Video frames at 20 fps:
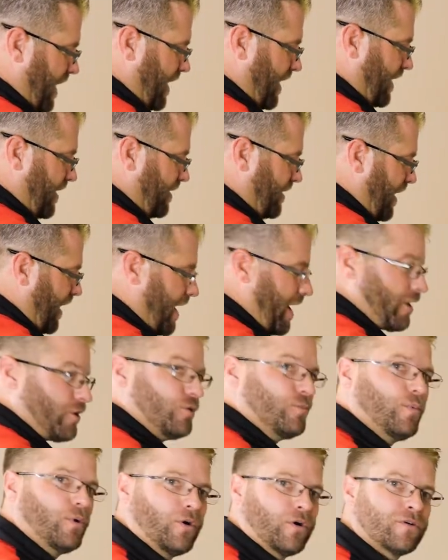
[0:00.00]
and
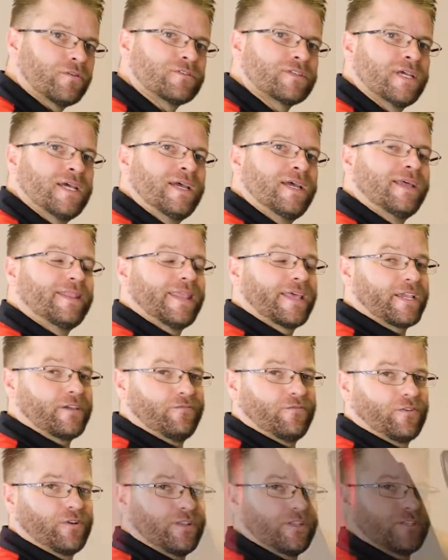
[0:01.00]
handlebars. That
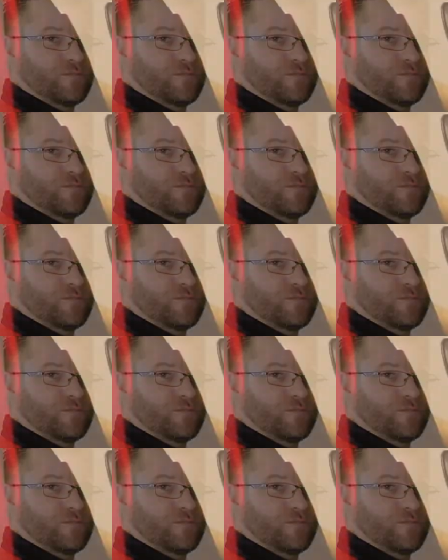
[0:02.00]
converted